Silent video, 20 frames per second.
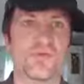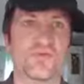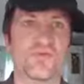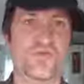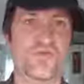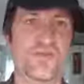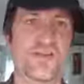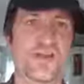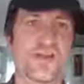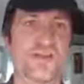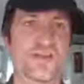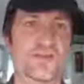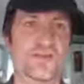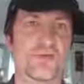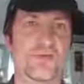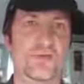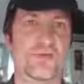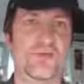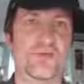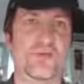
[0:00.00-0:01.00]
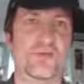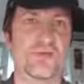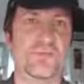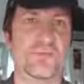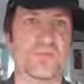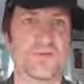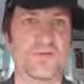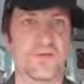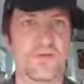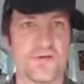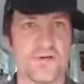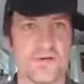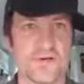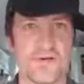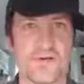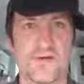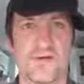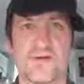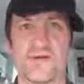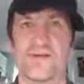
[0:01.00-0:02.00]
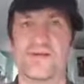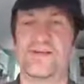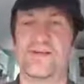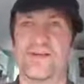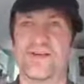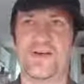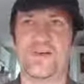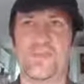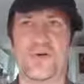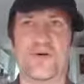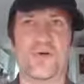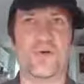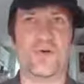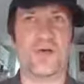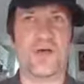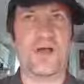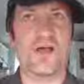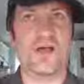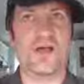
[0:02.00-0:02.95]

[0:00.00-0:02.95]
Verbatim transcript: trees opening up, about,